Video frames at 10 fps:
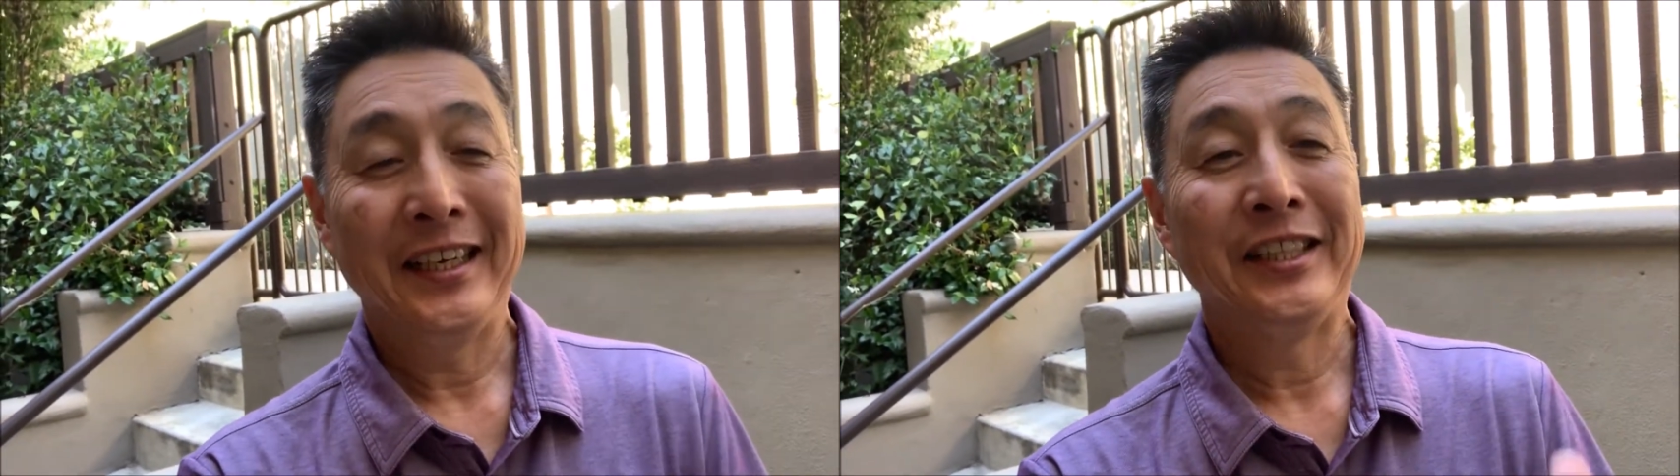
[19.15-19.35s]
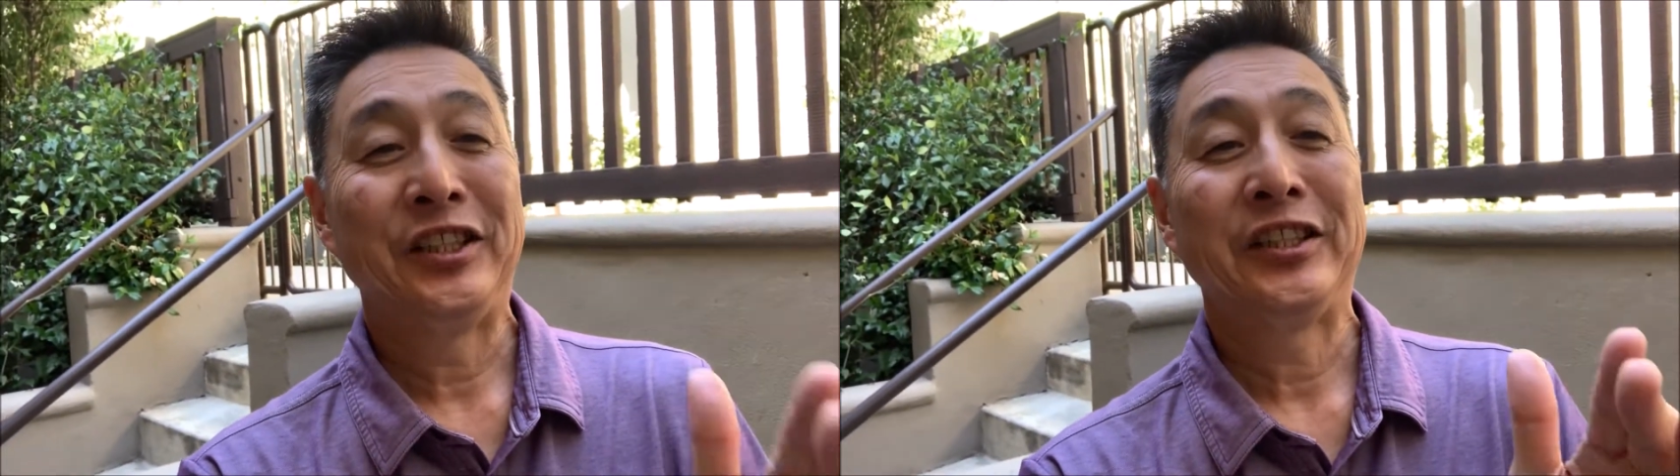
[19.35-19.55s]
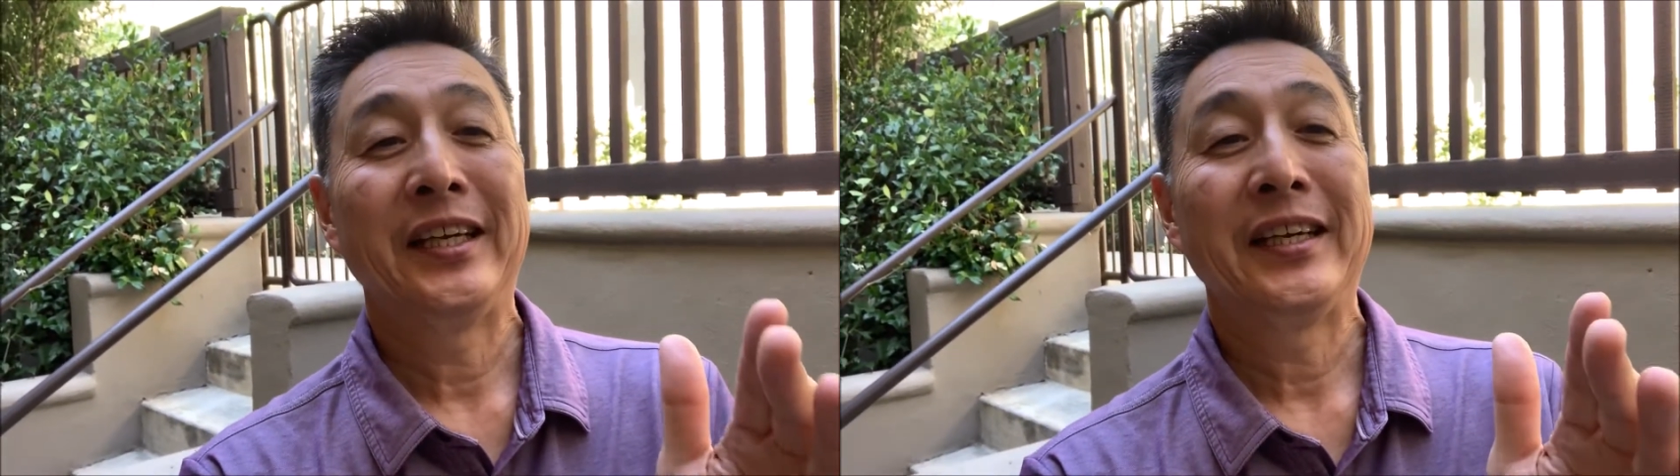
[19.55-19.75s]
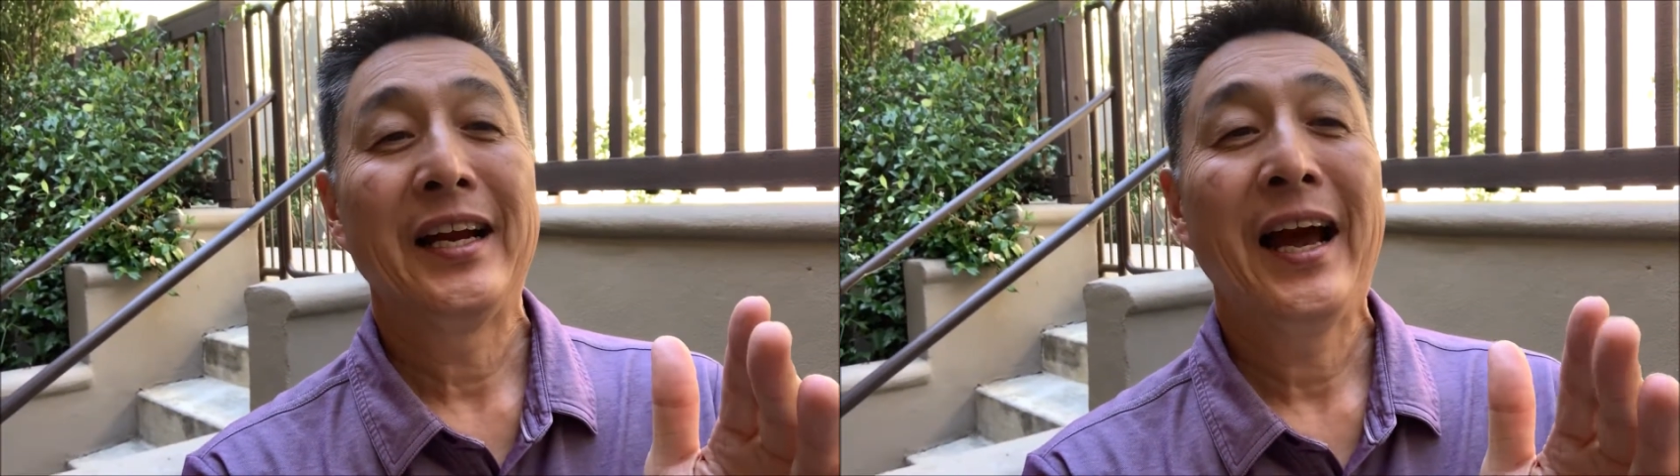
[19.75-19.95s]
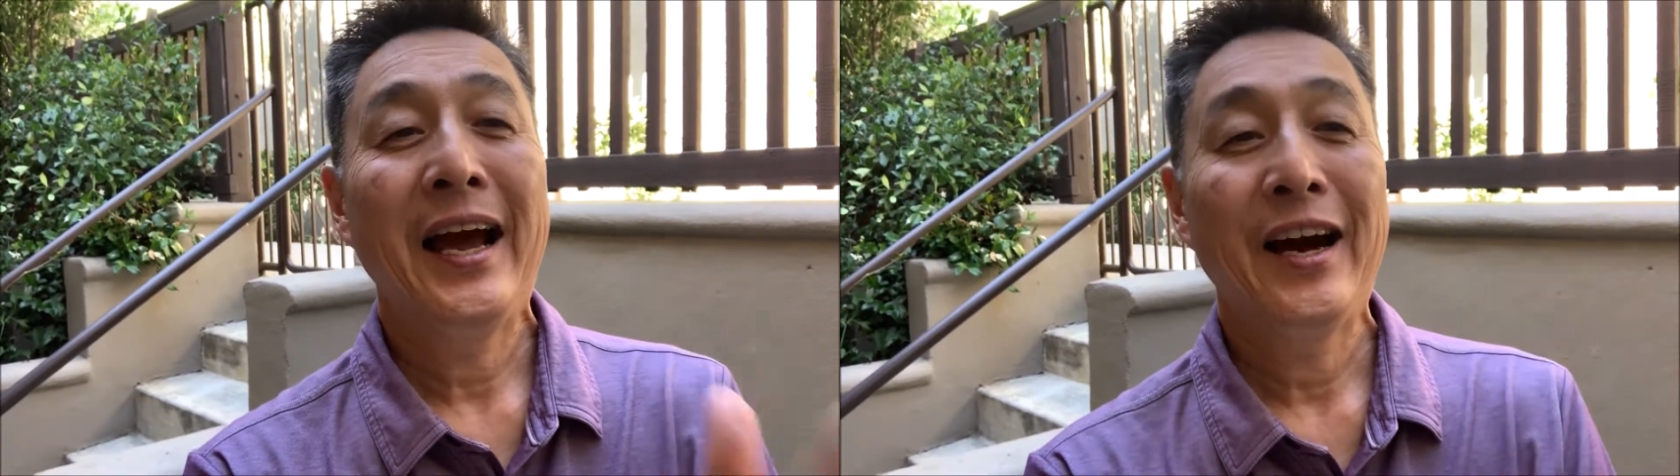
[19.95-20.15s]
It's just that
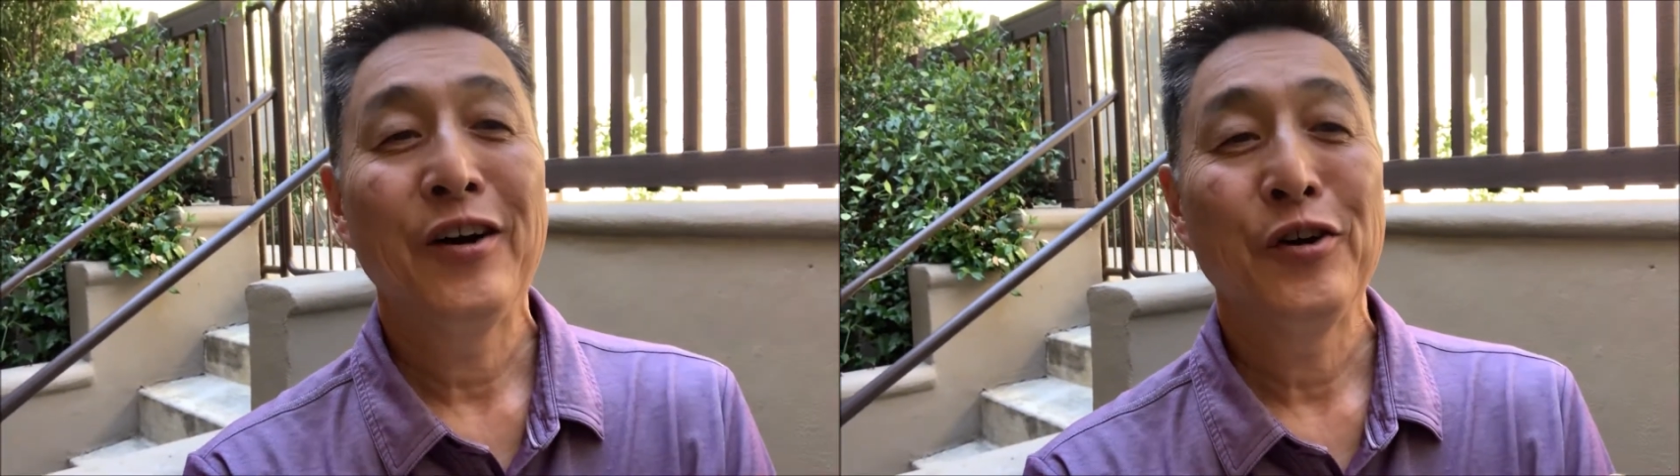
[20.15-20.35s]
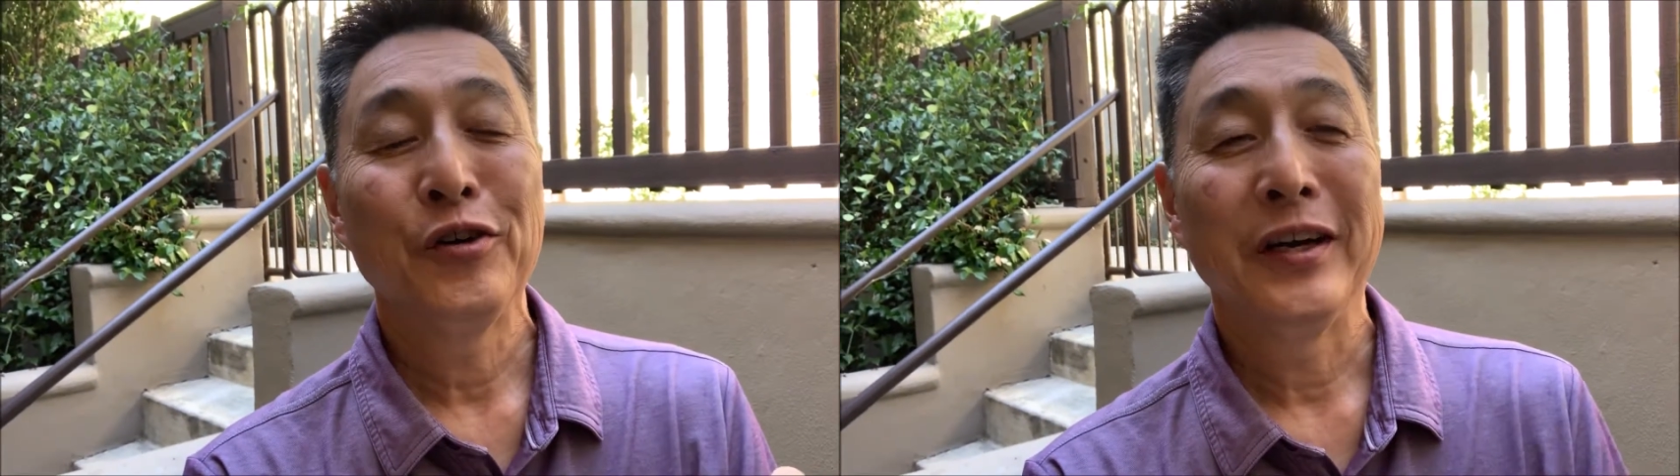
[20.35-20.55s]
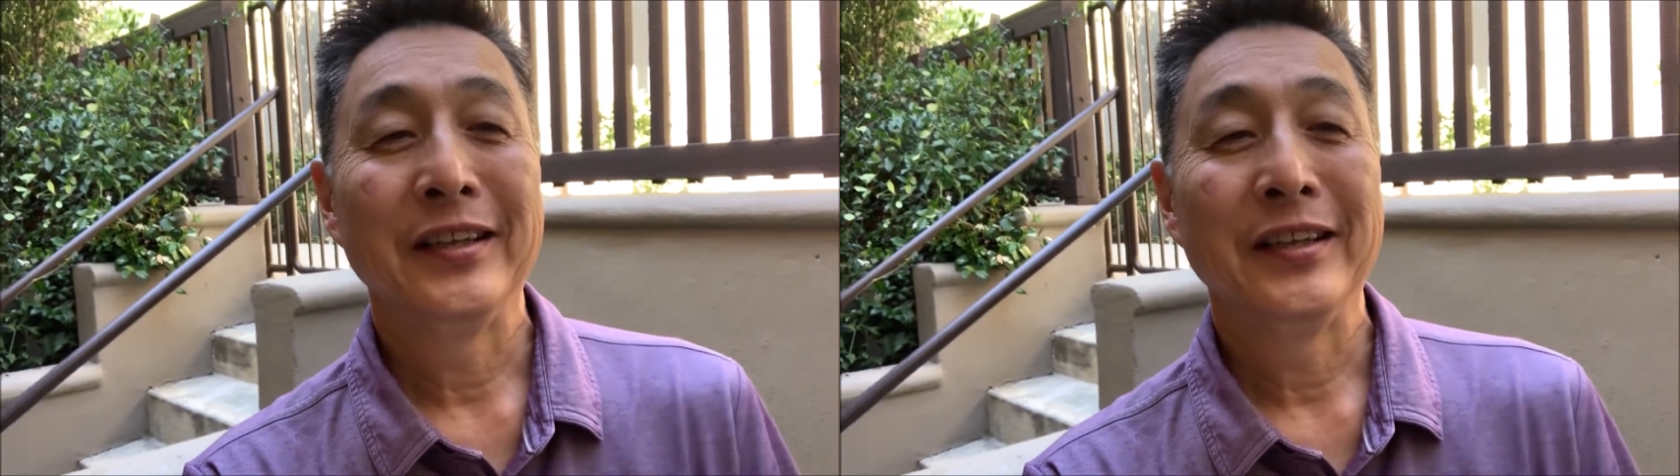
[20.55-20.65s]
how